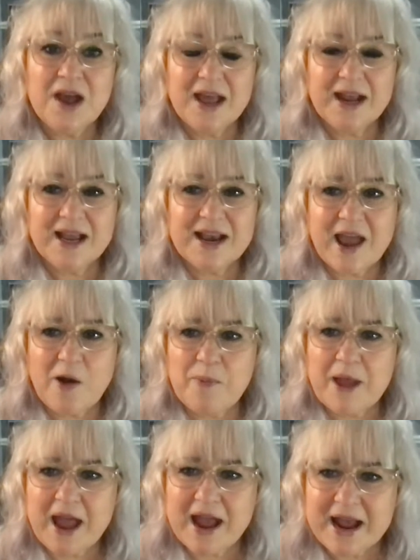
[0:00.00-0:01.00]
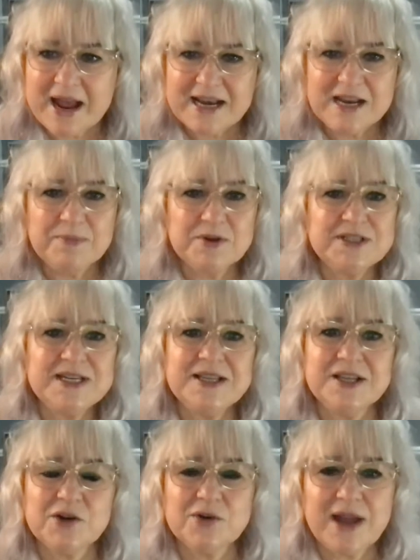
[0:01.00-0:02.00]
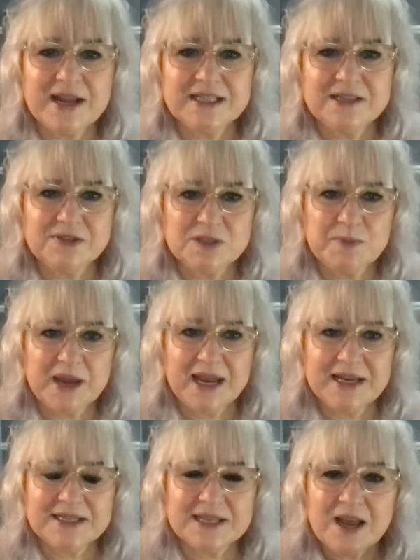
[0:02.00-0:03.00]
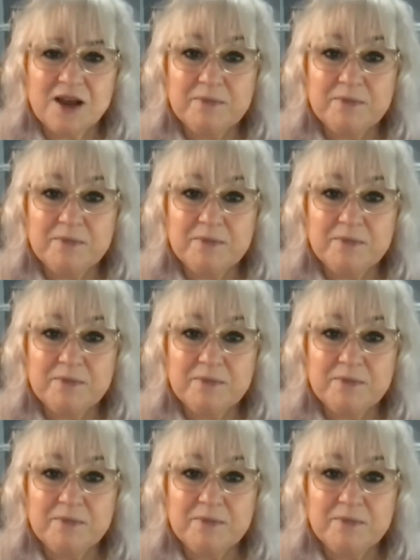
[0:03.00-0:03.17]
It can help anybody in the creative space